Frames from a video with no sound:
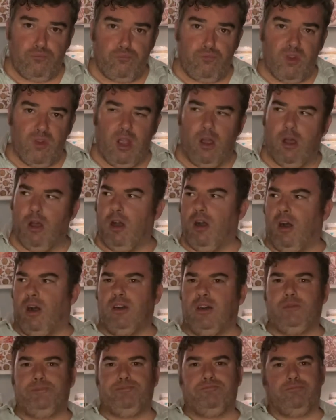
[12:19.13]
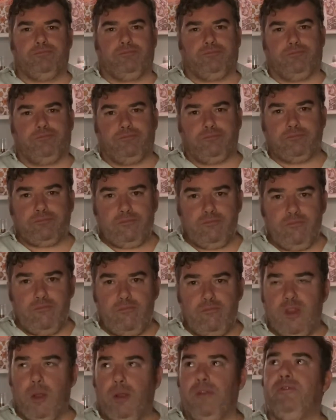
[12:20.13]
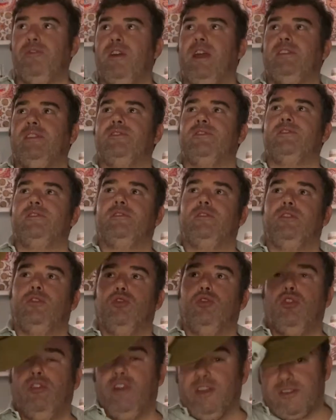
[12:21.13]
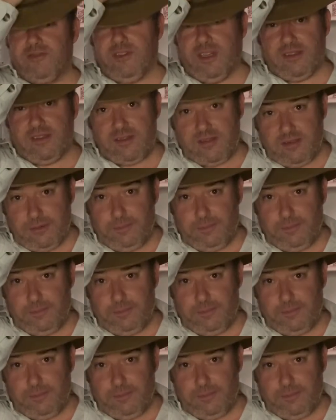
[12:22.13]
oh, my friends, glorious friends,